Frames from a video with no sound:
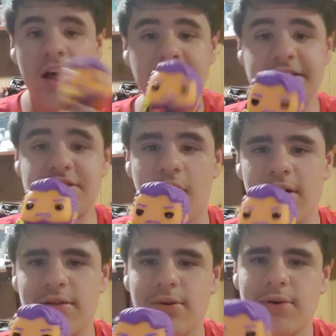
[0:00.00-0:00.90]

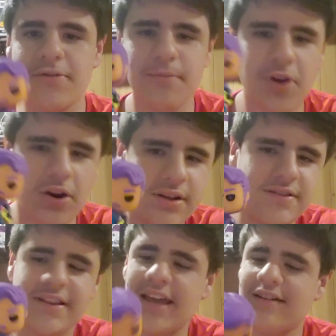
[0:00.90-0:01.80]
Star-Lord from Guardians
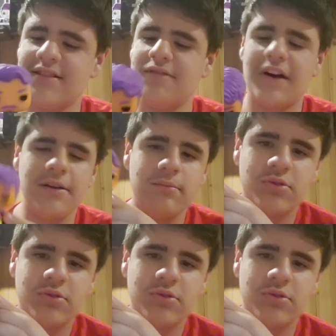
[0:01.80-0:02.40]
of the Galaxy Volume